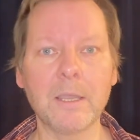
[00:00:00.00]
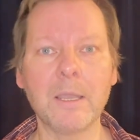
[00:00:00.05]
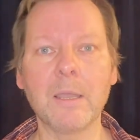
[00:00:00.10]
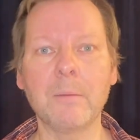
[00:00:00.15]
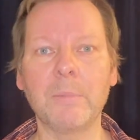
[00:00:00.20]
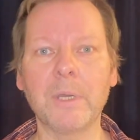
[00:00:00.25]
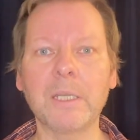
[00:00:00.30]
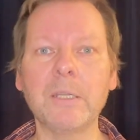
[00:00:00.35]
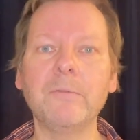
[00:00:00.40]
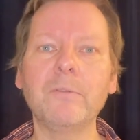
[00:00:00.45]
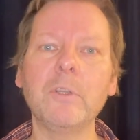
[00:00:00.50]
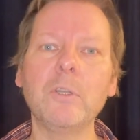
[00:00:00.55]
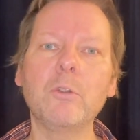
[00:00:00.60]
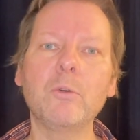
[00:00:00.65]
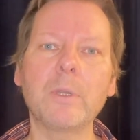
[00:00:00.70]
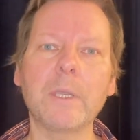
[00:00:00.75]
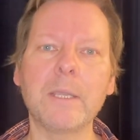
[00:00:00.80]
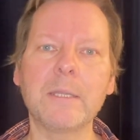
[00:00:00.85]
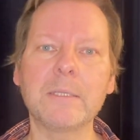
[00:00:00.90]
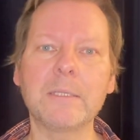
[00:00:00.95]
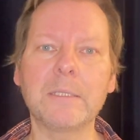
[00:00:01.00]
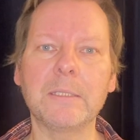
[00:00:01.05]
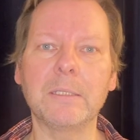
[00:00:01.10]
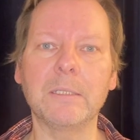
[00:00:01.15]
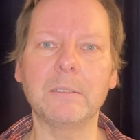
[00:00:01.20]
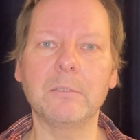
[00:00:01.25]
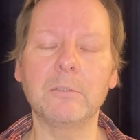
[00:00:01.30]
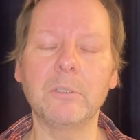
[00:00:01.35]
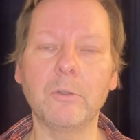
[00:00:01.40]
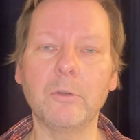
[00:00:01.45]
But if you look at the,
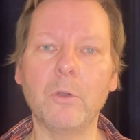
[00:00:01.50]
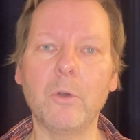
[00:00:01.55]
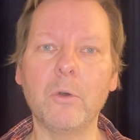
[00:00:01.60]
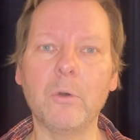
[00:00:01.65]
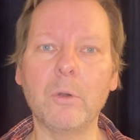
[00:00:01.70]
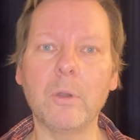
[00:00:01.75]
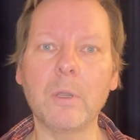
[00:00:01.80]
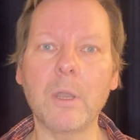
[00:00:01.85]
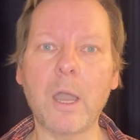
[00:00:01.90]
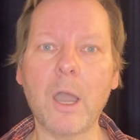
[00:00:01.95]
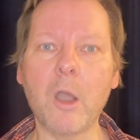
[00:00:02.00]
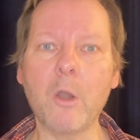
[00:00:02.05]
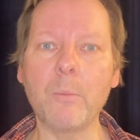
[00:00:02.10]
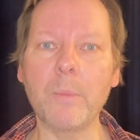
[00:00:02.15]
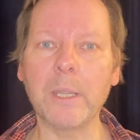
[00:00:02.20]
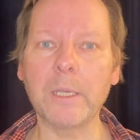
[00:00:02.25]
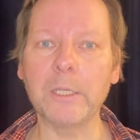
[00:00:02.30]
how many